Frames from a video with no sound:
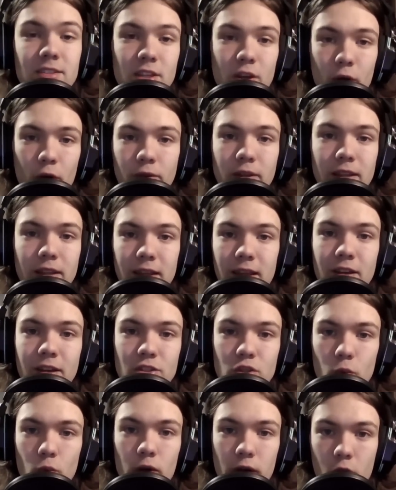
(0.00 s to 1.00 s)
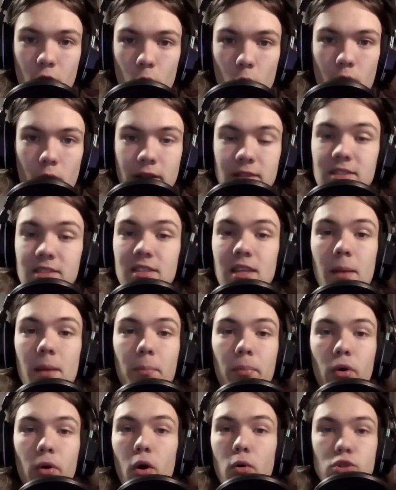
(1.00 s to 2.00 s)
it only needed to work once, the
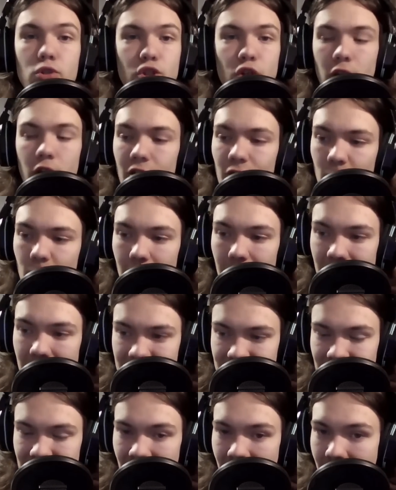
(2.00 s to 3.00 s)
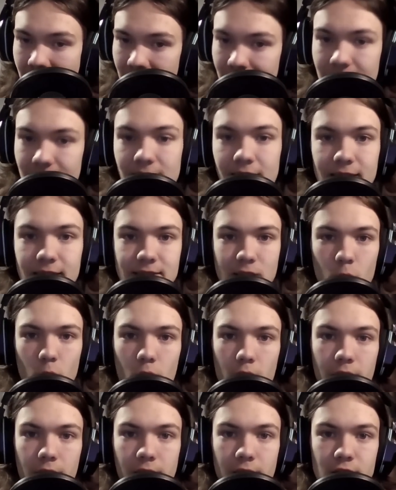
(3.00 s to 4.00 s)
approach could have been as hacky as I
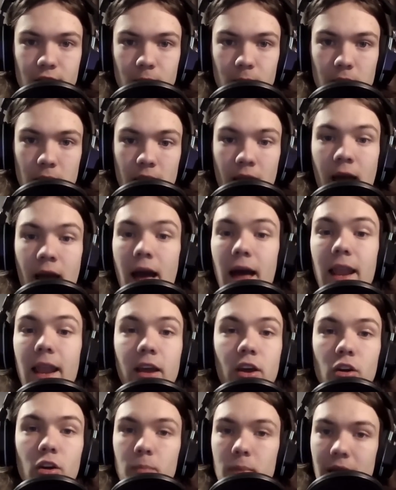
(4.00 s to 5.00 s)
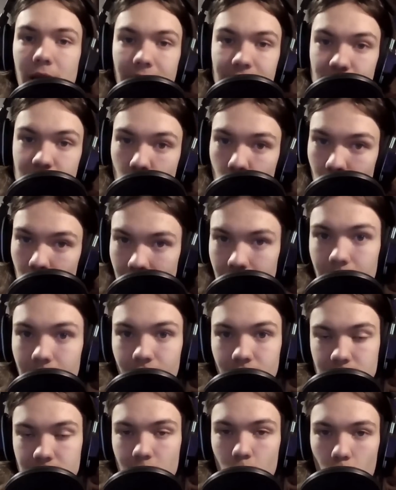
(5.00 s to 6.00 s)
wanted it to be, and it could be as
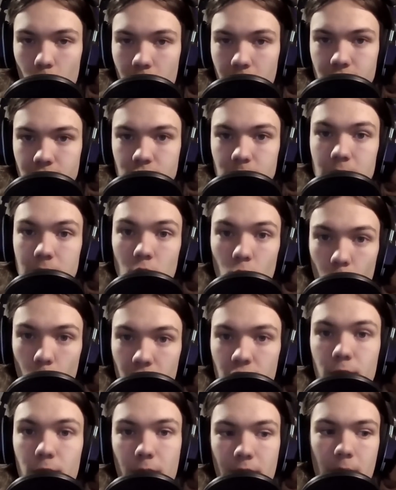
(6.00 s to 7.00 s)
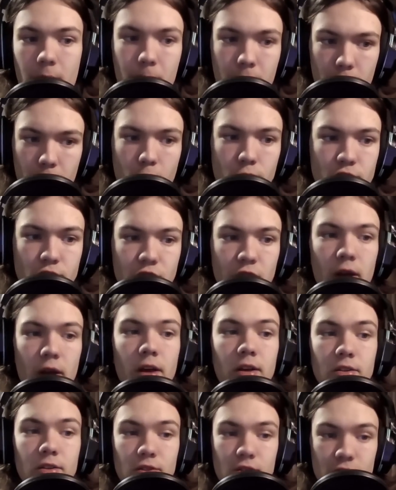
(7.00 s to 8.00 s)
creative as I wanted to be with my approach.
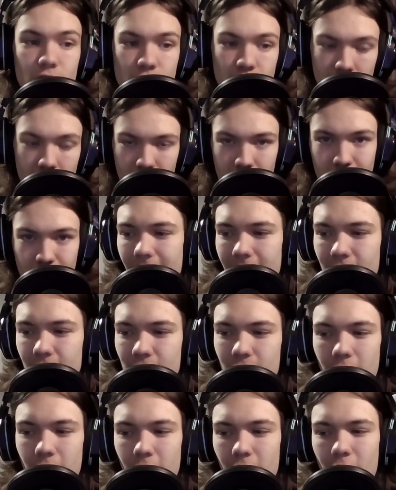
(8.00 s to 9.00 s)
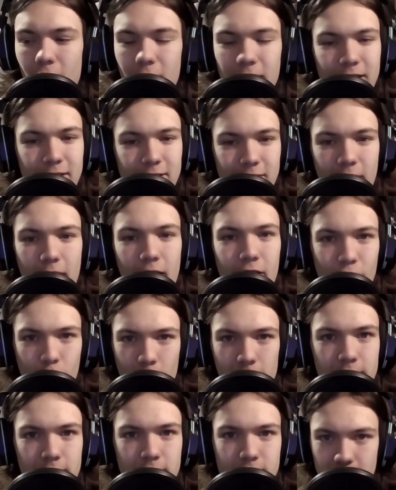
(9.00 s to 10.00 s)
So, there are a lot of
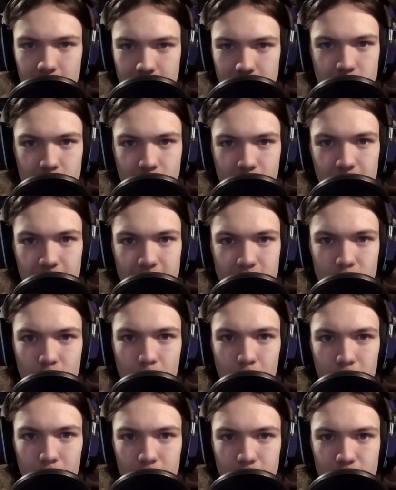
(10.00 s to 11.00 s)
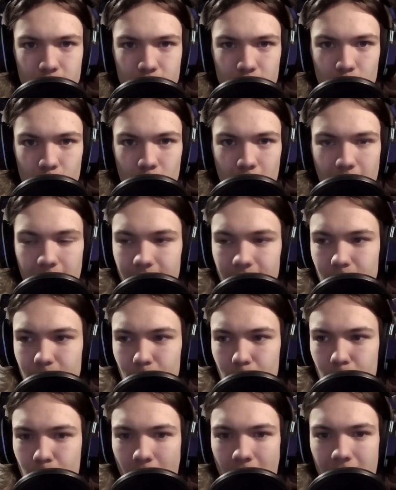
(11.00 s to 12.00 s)
ways to interface with Portal 2, and
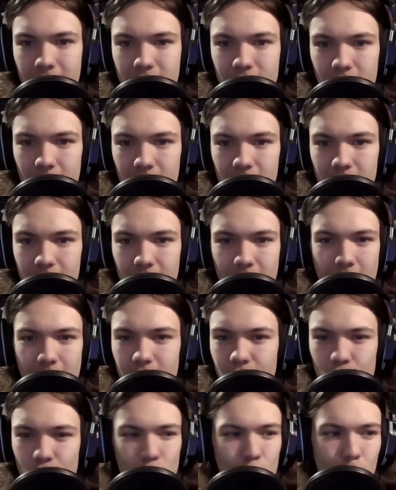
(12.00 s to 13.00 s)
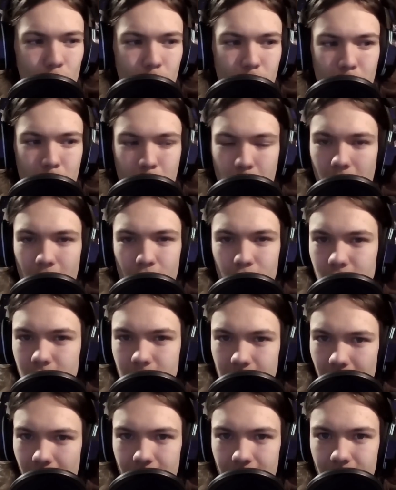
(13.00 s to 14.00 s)
back then, I knew
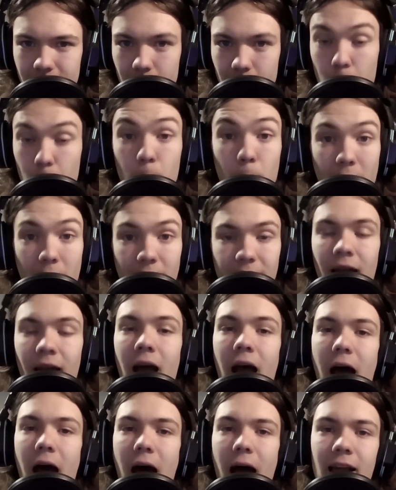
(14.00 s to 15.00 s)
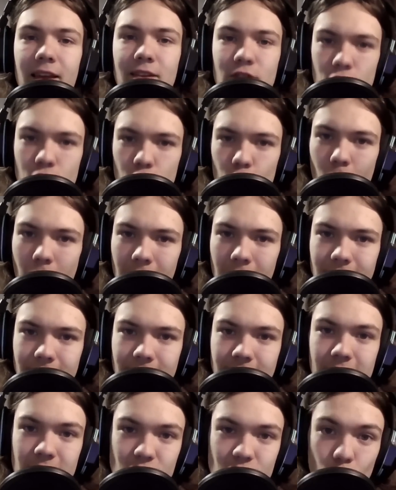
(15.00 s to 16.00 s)
barely any, but I knew at
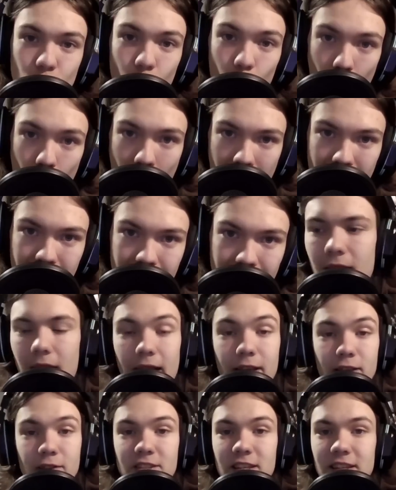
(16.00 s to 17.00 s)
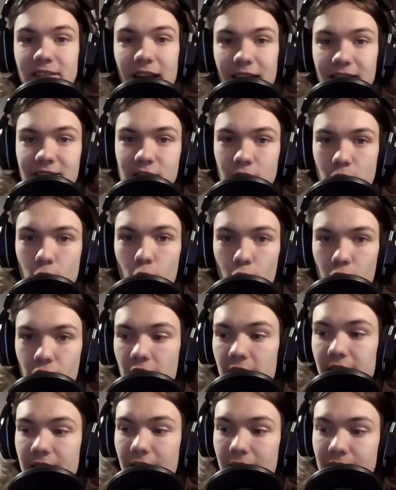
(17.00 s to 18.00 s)
least one. And you see, that's the cool
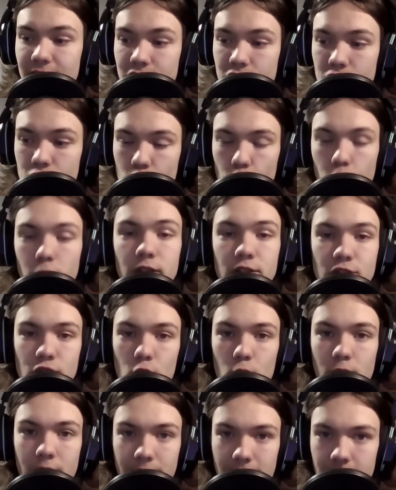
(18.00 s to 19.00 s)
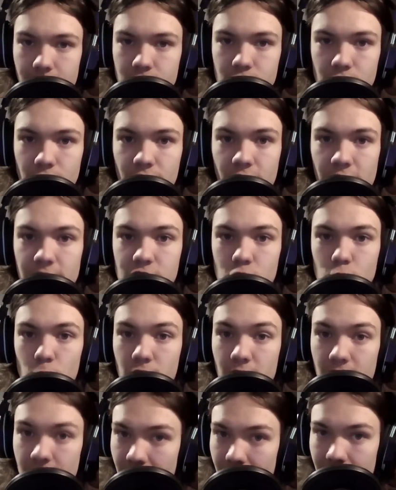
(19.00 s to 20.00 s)
thing. As soon as you can interface
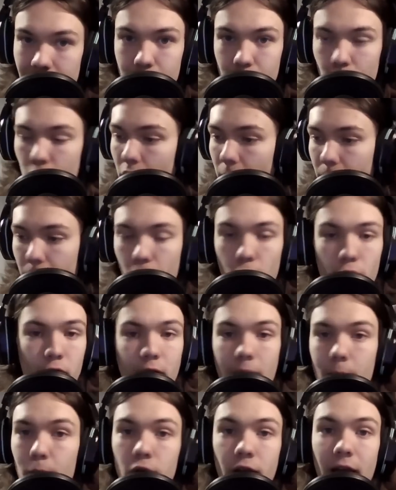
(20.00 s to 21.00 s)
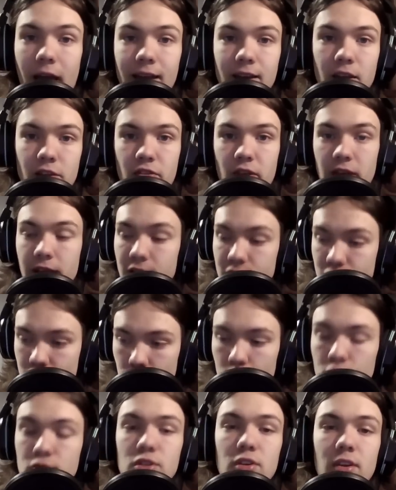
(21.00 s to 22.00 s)
with a game or a program or anything, as
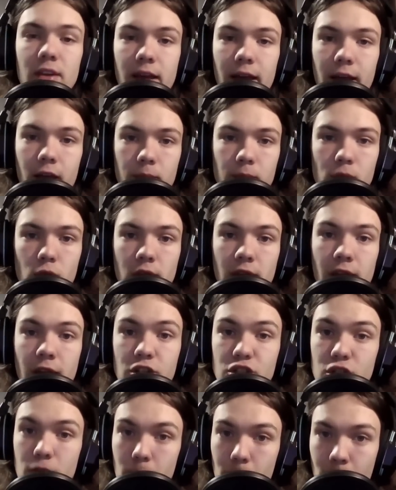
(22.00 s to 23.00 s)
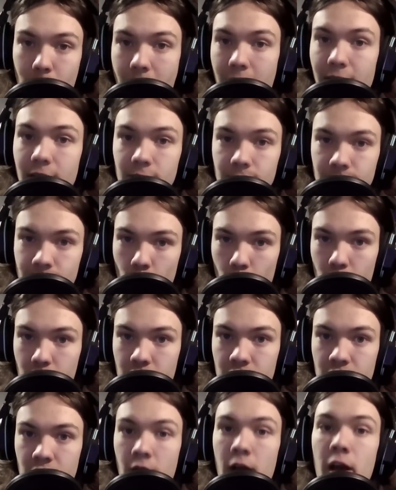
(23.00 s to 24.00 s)
soon as you can get communication back and
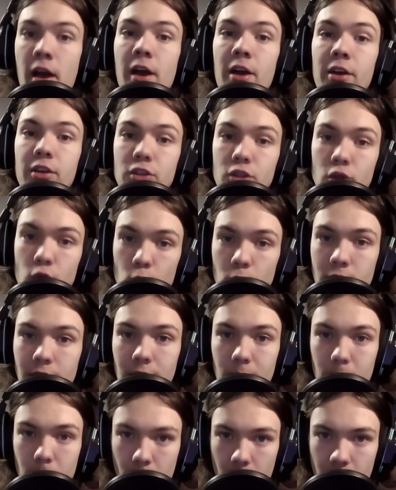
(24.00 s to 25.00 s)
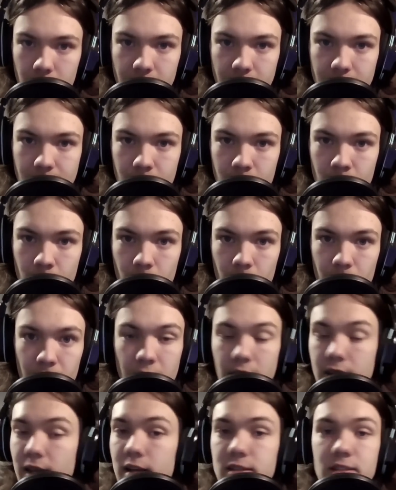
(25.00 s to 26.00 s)
forth, you can mod it.
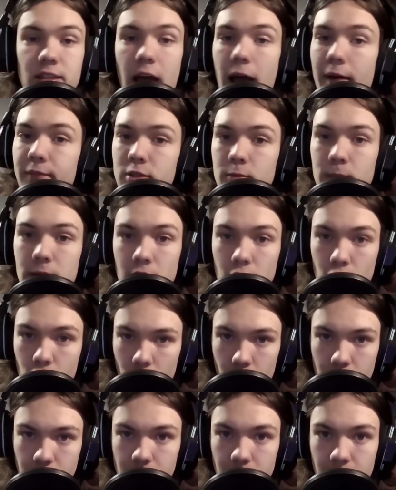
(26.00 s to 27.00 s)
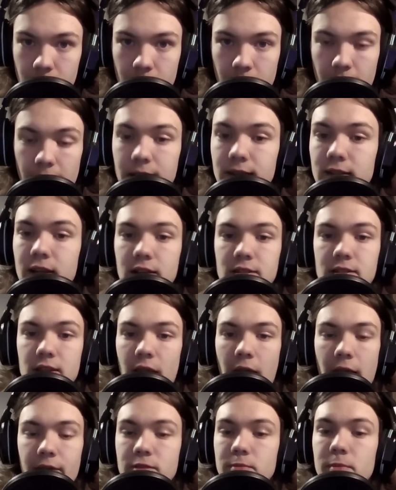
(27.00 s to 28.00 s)
It doesn't have to be good, it doesn't
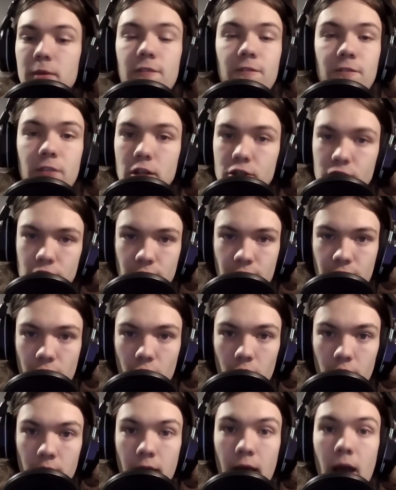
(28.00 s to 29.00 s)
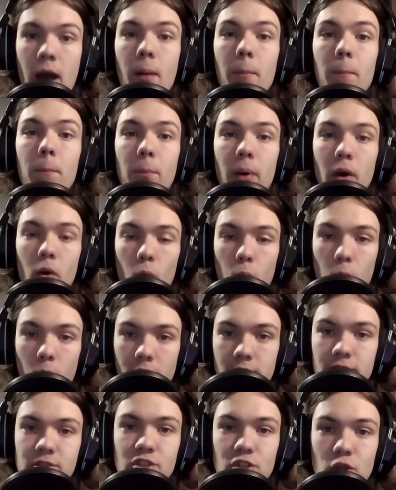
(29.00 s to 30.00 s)
have to be featureful, but
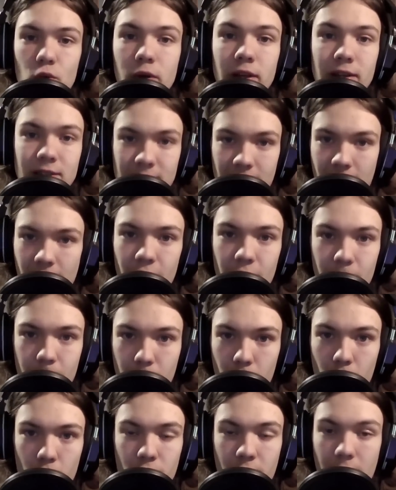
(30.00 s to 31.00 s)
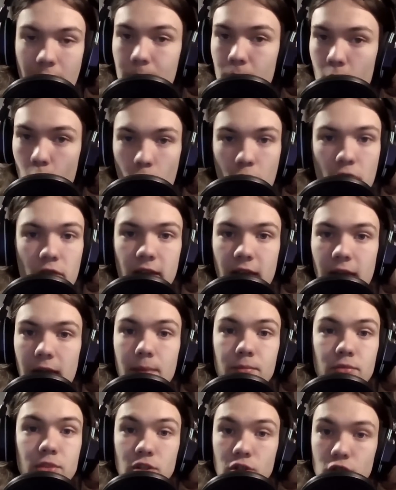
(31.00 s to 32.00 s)
once you can tell the program or the
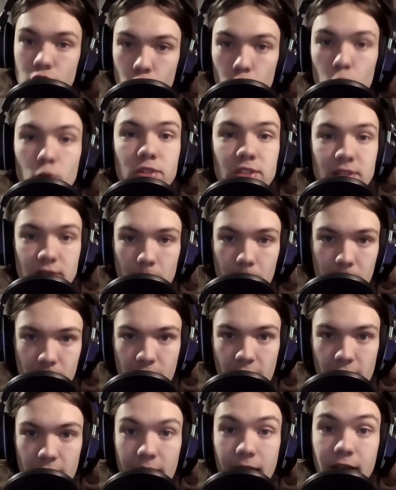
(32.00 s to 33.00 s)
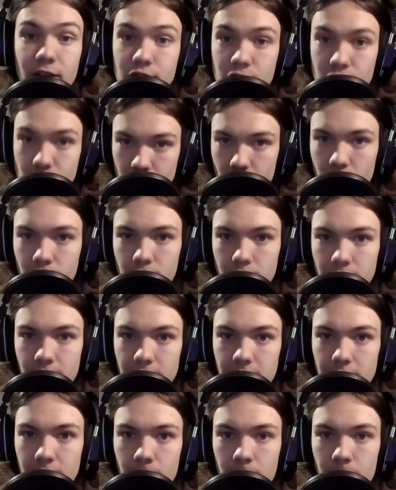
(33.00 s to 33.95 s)
game to do something externally,